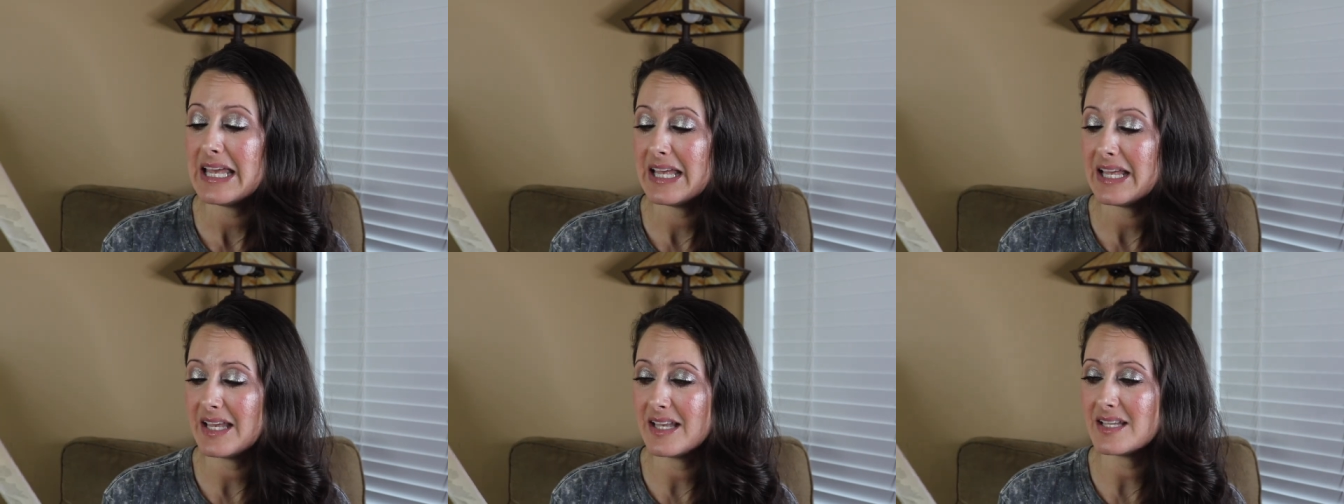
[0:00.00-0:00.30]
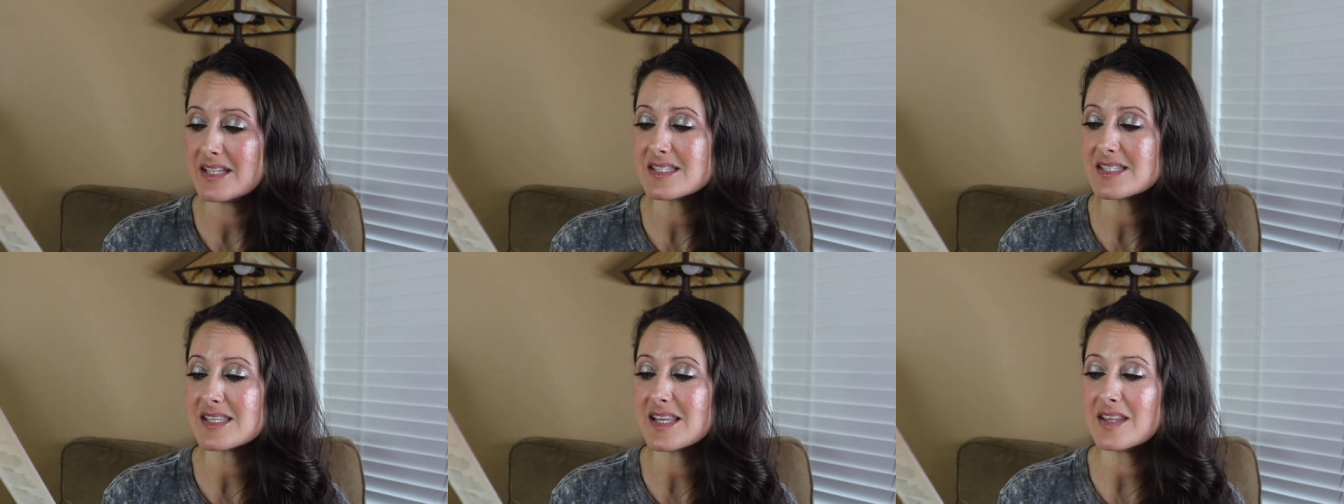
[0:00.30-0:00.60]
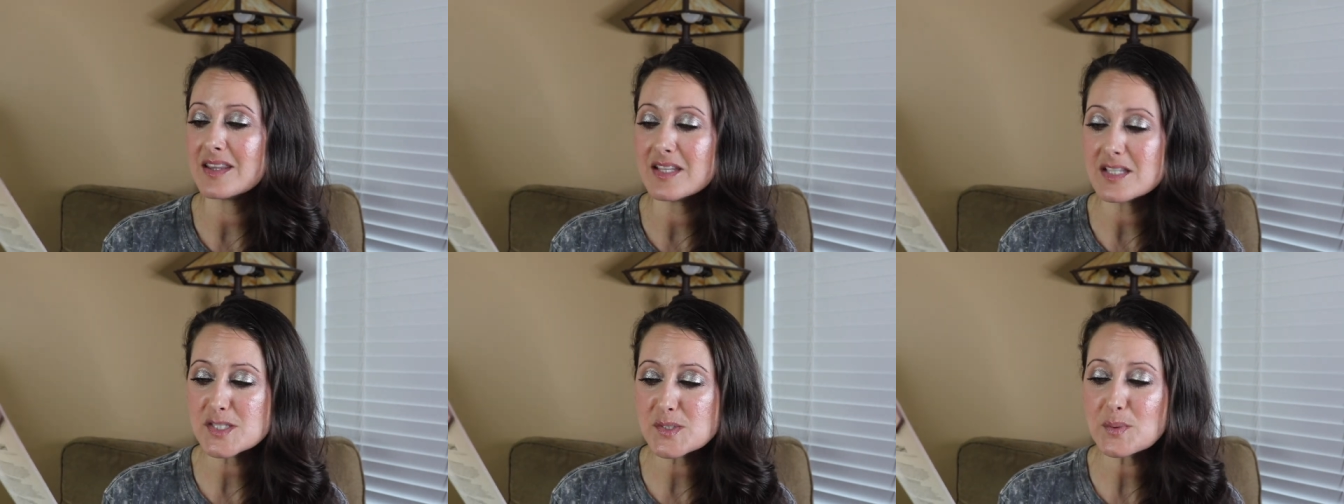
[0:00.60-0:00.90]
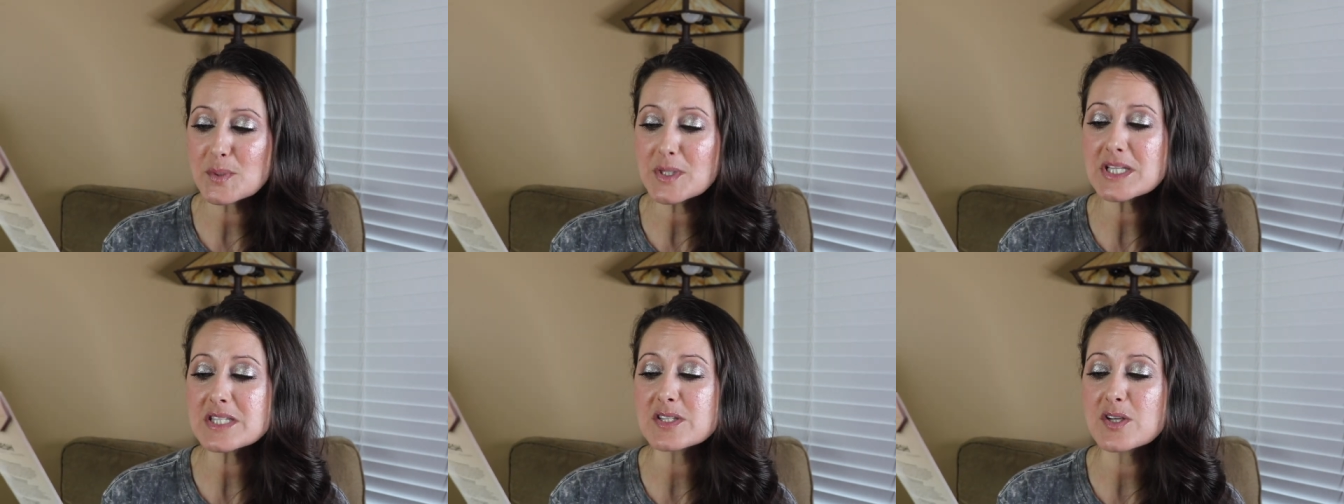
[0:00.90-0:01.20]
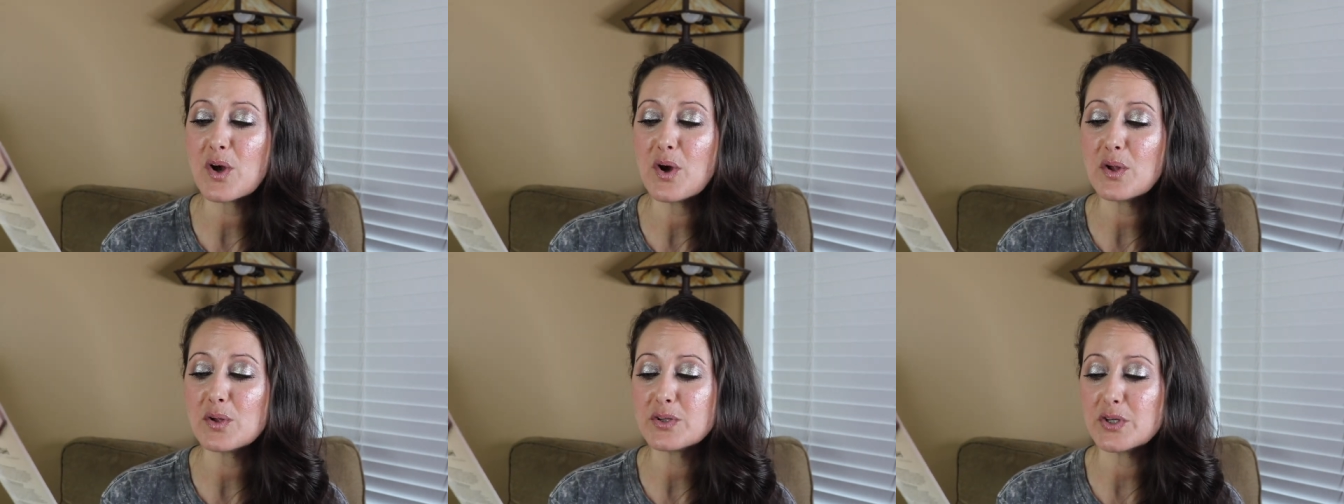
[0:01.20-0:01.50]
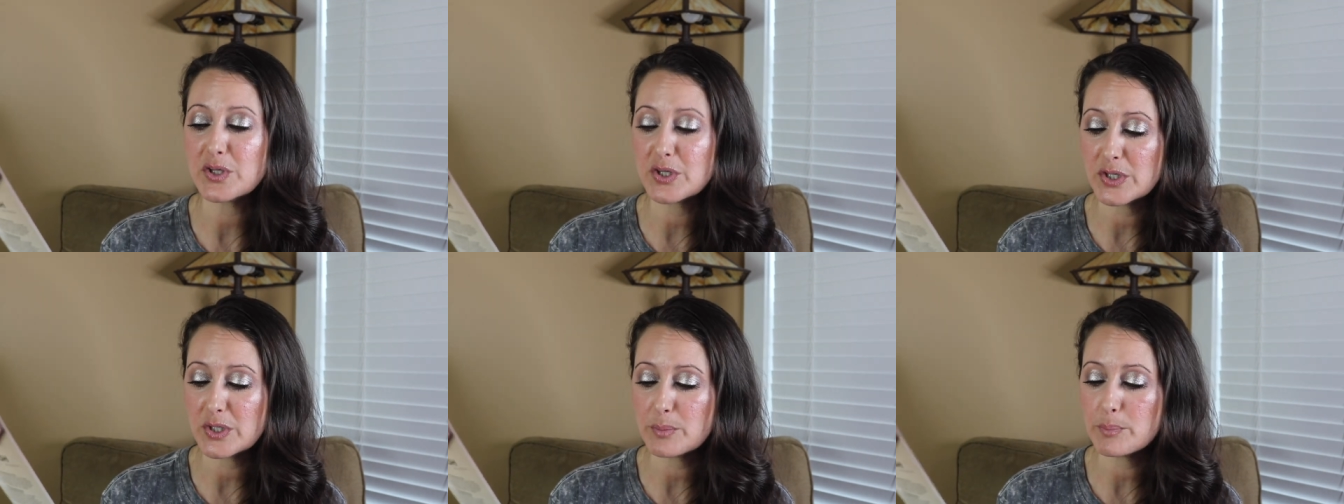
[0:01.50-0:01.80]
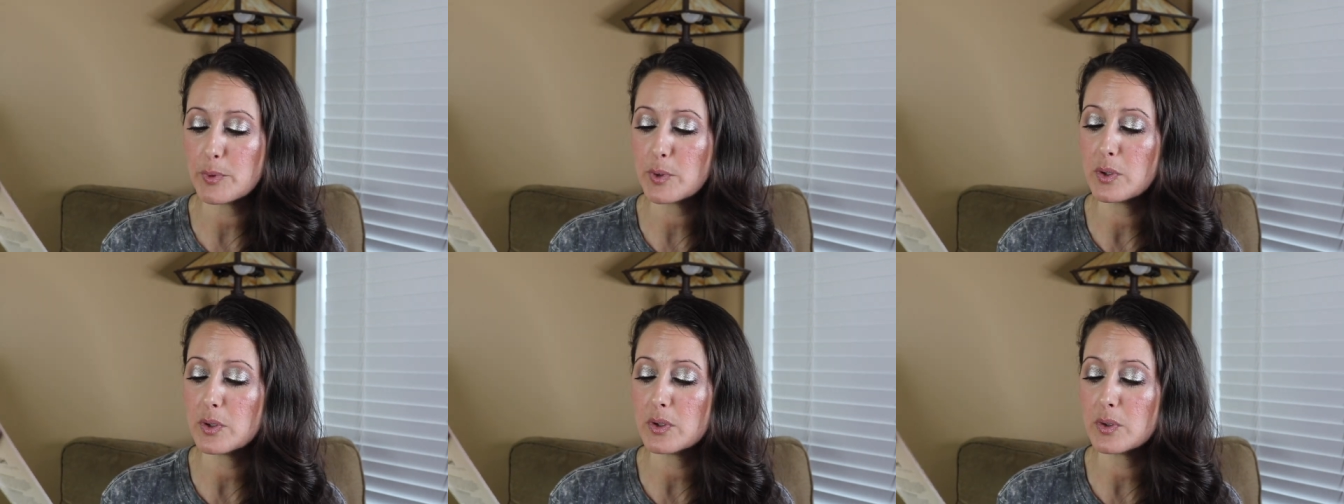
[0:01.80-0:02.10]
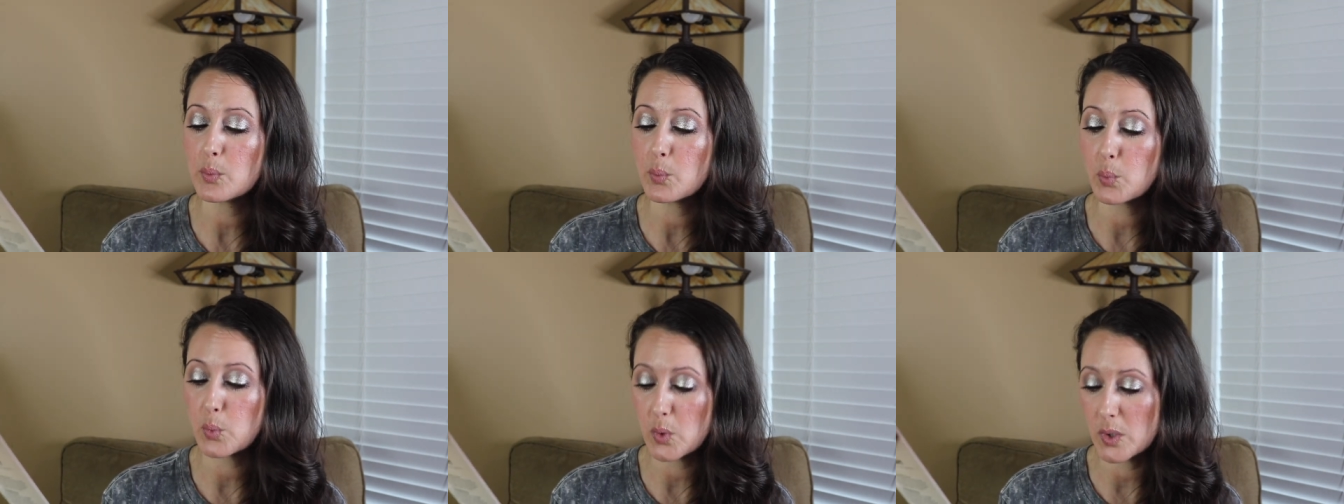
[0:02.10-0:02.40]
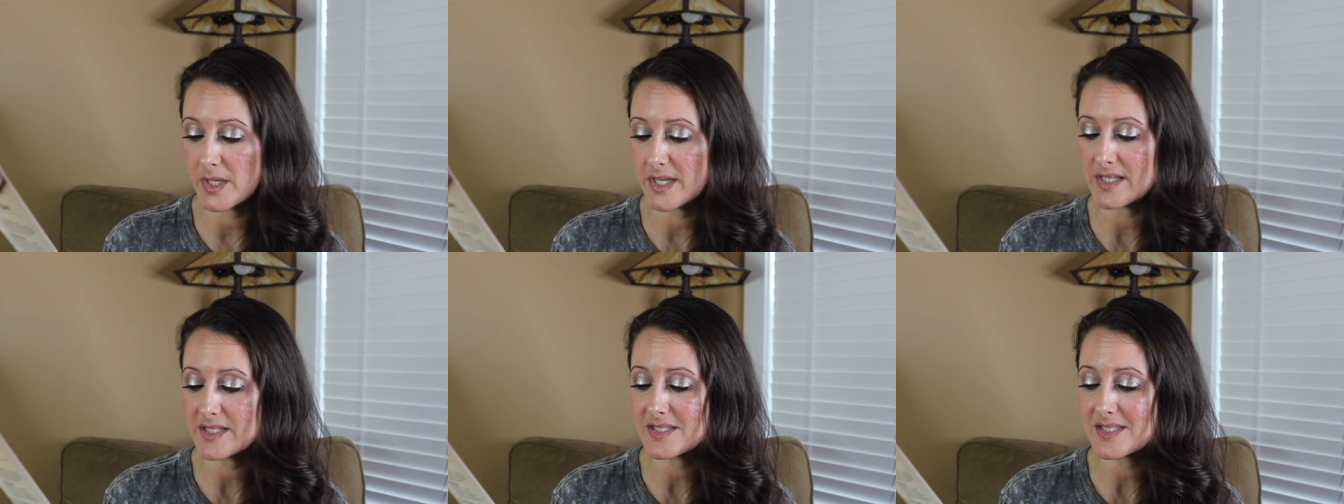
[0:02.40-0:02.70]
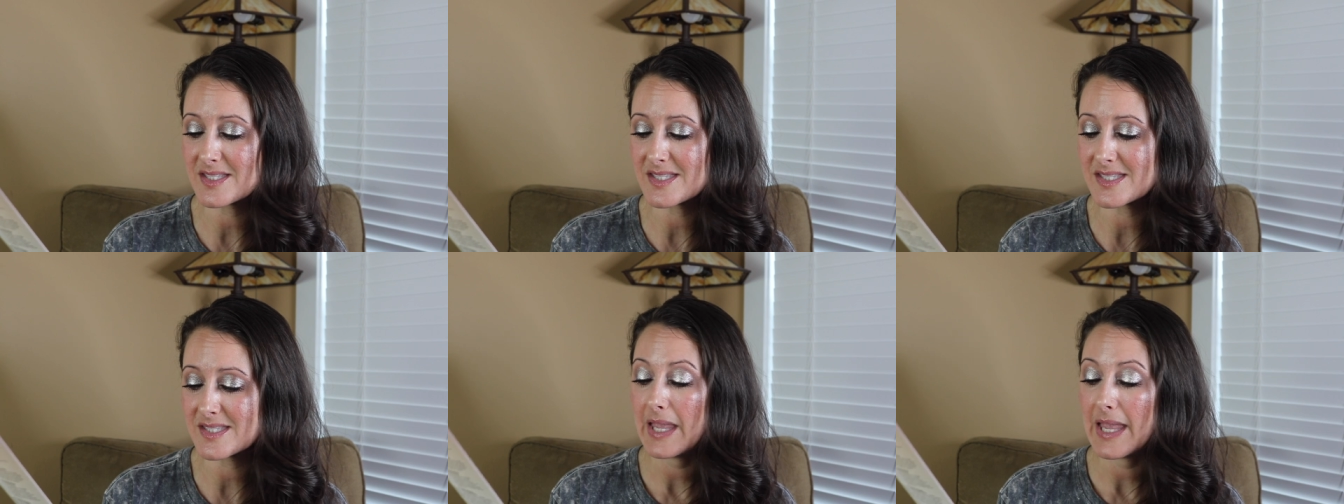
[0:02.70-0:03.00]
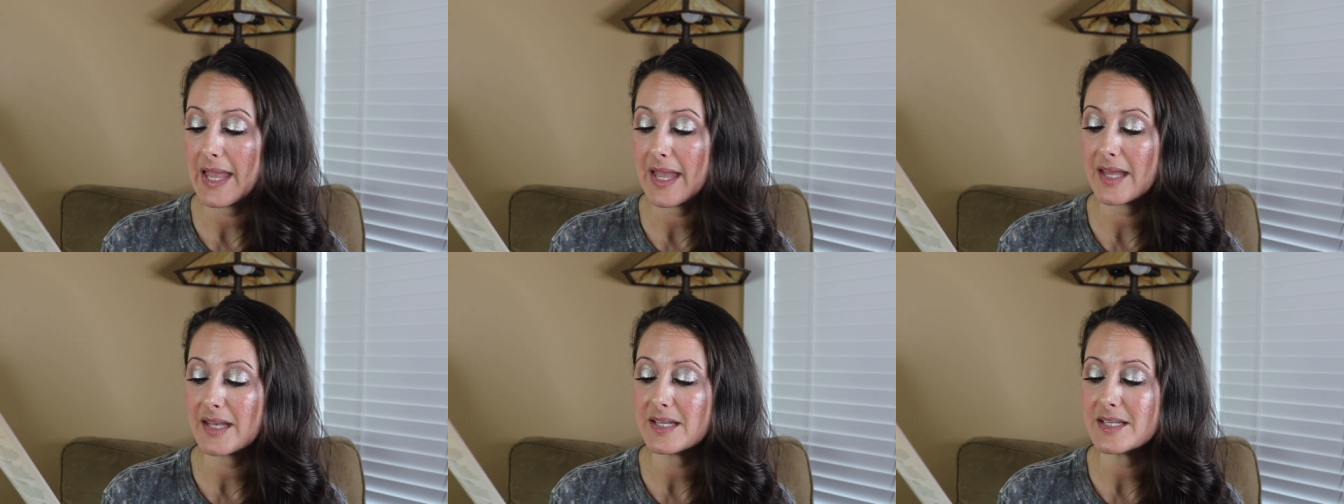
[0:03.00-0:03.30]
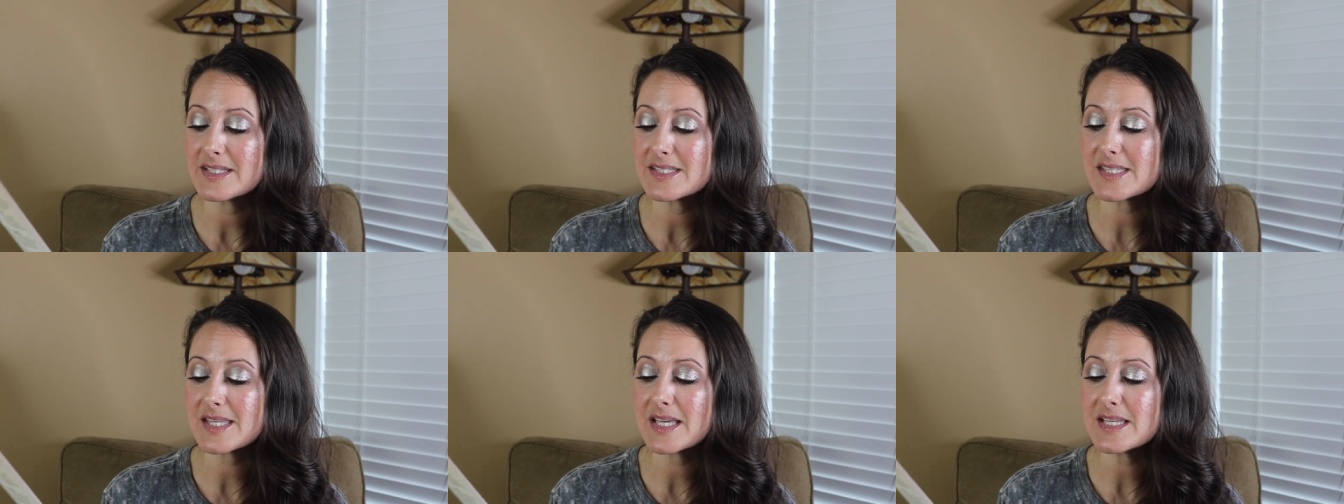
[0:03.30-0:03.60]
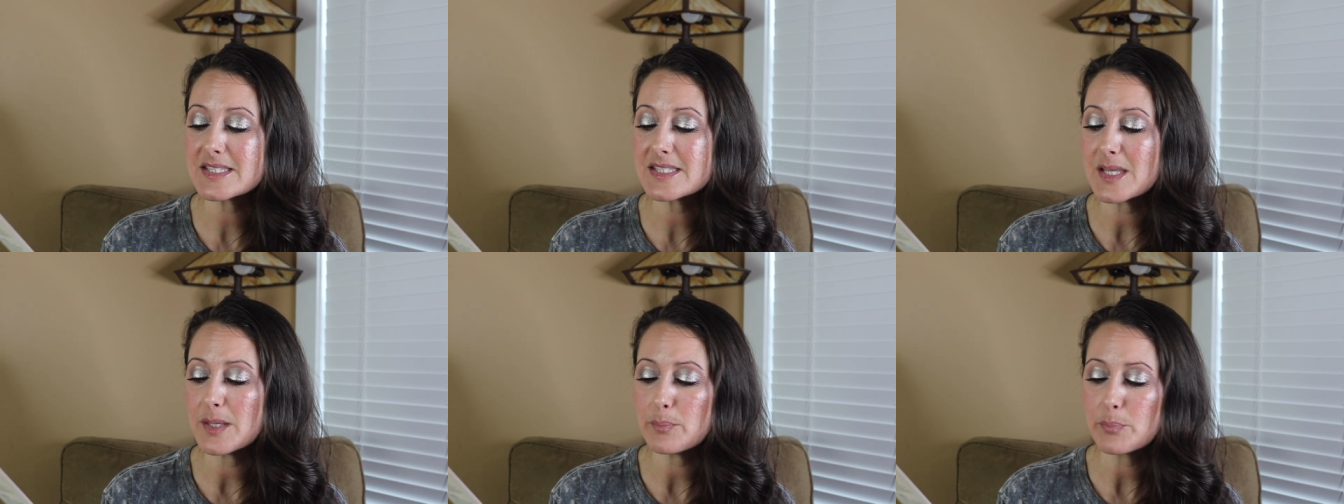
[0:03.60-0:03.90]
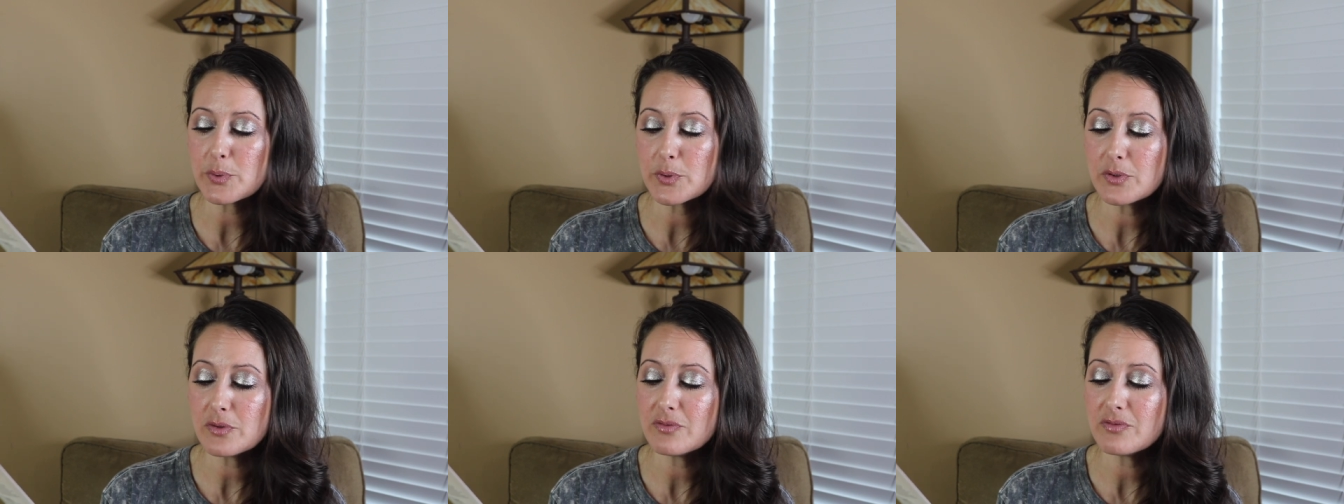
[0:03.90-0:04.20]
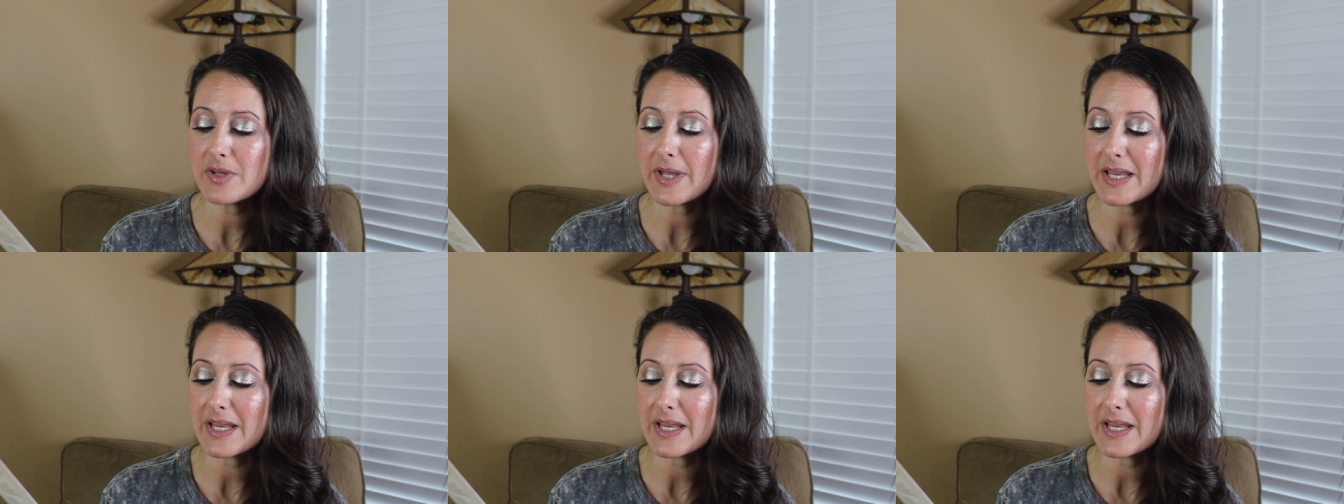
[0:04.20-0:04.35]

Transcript: is this one is called Herbal Woods and it says improve